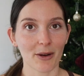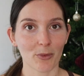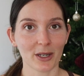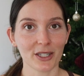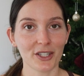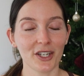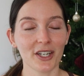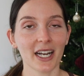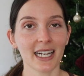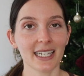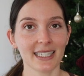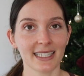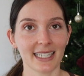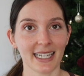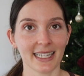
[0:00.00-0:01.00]
And once you
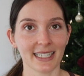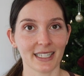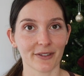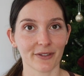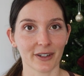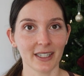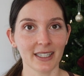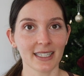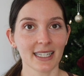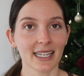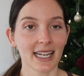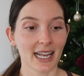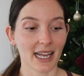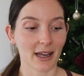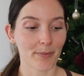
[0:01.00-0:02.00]
guys see the difference,
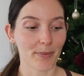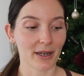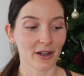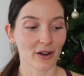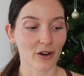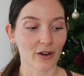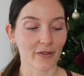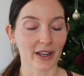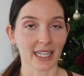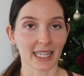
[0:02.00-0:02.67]
a bit of